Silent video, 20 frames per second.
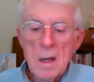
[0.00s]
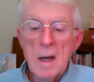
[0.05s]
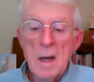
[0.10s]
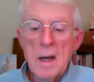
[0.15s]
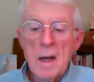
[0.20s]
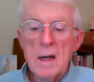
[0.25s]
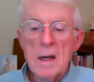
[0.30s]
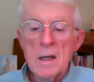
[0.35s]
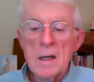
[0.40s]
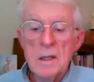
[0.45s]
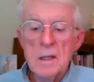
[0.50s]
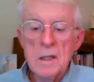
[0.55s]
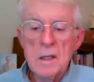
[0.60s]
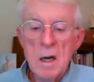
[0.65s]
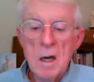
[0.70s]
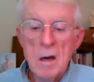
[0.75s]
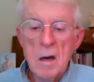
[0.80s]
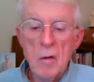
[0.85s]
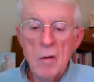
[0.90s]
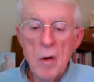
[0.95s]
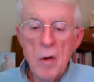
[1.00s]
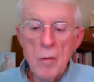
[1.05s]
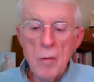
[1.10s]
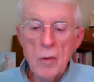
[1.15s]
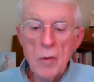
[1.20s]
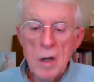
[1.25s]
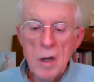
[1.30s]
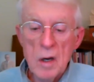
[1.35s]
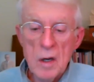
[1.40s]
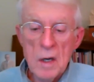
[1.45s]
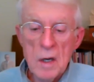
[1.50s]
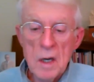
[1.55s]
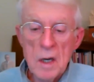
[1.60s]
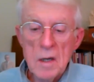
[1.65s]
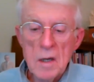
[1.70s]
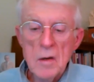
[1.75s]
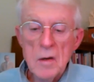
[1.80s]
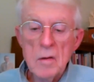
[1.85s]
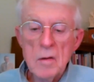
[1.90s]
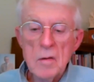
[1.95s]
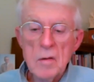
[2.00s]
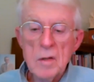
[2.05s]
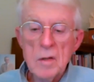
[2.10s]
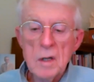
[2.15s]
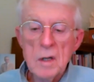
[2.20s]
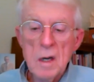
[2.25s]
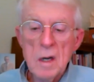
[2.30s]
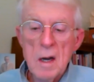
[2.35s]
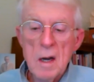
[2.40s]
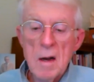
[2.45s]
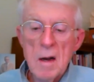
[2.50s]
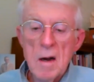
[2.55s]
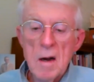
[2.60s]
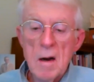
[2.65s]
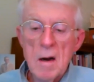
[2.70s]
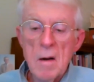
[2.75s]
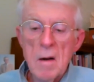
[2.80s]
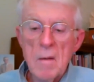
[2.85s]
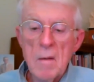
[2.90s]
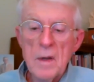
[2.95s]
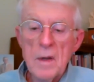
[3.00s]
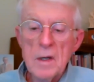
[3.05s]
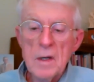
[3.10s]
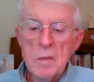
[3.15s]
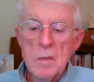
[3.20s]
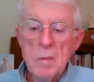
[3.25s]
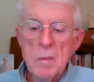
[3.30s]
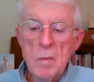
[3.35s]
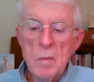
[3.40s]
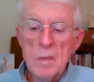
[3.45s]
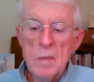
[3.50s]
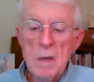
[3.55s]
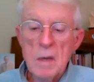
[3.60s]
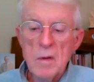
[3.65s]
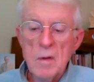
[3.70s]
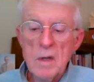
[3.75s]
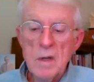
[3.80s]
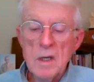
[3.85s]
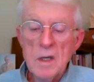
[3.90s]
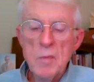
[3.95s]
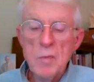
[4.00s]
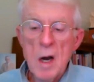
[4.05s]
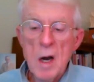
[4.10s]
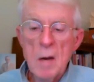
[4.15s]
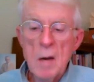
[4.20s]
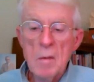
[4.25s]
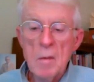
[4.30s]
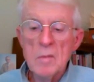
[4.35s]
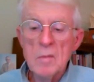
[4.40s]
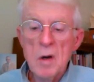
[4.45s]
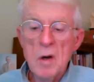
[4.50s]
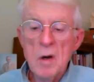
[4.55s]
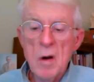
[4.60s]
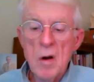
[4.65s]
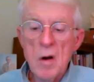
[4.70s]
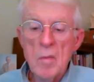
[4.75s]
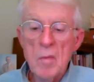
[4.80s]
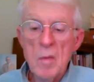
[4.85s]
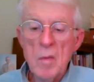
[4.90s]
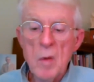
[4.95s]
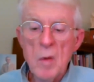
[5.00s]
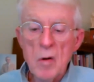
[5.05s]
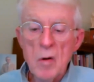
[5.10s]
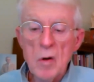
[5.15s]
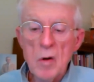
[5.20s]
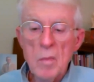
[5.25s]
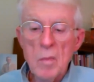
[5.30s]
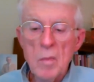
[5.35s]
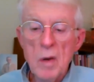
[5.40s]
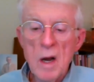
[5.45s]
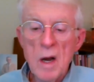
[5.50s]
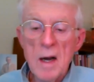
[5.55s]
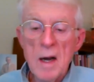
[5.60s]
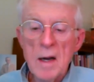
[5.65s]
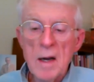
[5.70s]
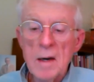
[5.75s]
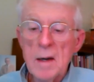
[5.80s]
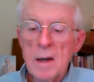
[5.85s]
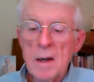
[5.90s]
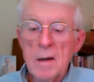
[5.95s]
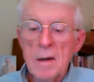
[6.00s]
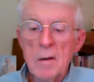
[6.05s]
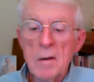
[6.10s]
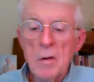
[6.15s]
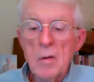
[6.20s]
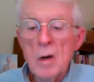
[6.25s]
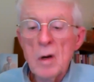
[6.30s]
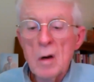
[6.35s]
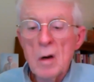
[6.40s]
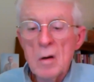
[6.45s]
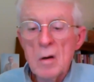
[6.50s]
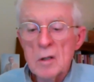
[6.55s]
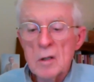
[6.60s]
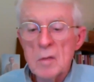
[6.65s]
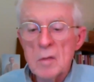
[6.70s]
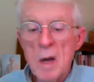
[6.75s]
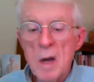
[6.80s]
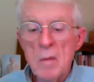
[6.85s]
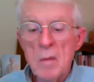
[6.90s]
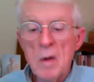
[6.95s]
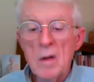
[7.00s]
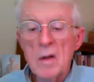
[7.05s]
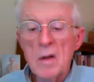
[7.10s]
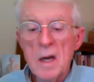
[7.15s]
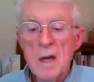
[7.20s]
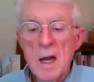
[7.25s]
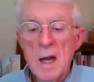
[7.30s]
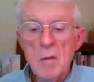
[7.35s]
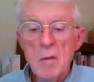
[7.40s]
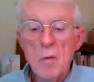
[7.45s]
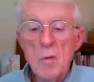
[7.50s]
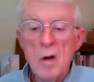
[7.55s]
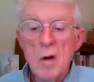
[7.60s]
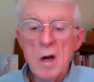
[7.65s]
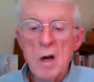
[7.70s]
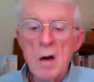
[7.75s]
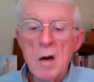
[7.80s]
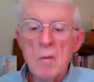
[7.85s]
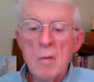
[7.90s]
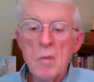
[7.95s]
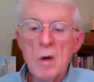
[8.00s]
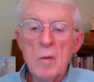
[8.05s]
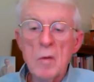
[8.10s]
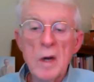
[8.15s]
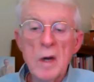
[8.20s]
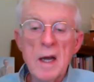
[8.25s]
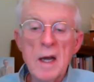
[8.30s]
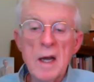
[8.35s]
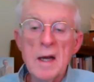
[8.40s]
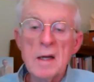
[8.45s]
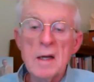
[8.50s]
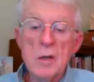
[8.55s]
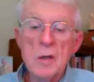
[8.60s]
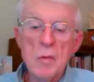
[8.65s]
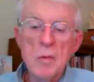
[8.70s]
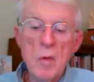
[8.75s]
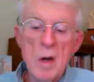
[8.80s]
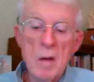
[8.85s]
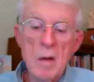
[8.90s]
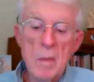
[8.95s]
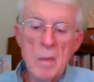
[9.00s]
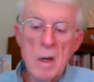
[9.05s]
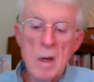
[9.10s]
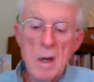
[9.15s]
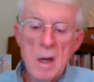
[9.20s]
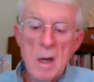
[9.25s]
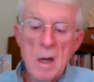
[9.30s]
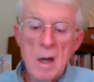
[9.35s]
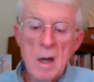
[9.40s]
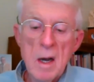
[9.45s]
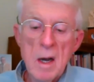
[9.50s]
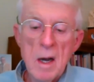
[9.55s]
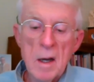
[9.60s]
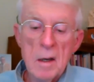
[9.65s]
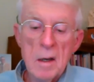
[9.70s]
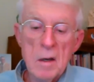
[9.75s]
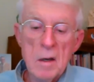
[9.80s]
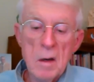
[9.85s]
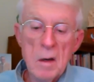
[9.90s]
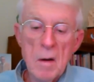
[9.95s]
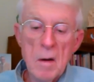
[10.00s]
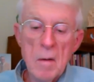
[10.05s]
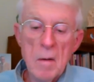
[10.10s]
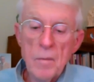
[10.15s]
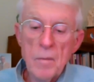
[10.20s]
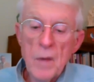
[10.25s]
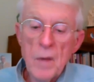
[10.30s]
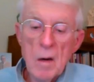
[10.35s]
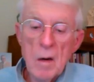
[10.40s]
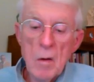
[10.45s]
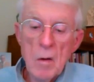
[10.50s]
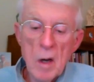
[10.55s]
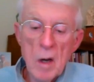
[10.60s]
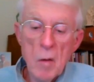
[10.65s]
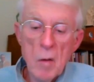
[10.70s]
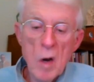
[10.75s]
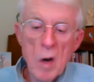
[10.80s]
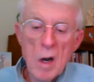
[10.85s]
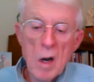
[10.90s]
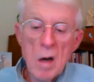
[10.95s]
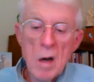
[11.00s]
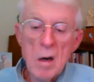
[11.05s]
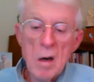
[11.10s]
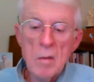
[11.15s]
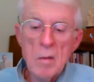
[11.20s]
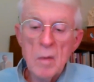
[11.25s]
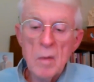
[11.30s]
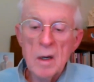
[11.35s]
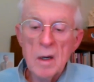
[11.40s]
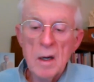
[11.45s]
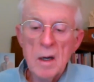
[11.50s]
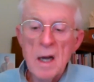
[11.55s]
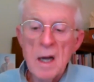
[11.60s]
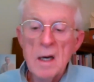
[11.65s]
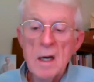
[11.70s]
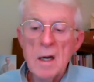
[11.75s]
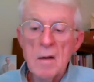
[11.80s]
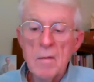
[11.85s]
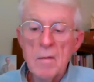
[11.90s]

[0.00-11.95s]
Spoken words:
as growth continues, some of these problems are going to be multiplied, and who knows, maybe the day will come when we can't swim at not only Wakulla, but any of the